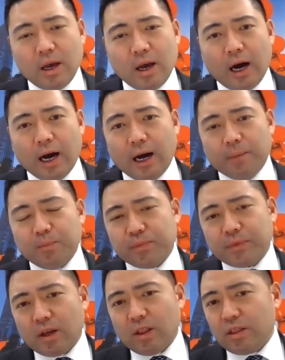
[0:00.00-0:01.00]

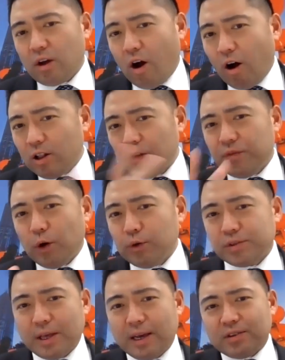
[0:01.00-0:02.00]
All of
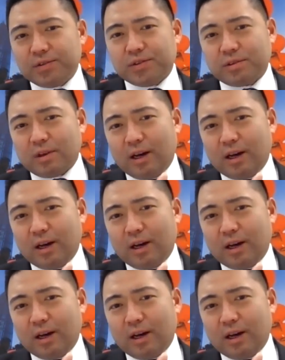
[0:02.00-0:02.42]
those things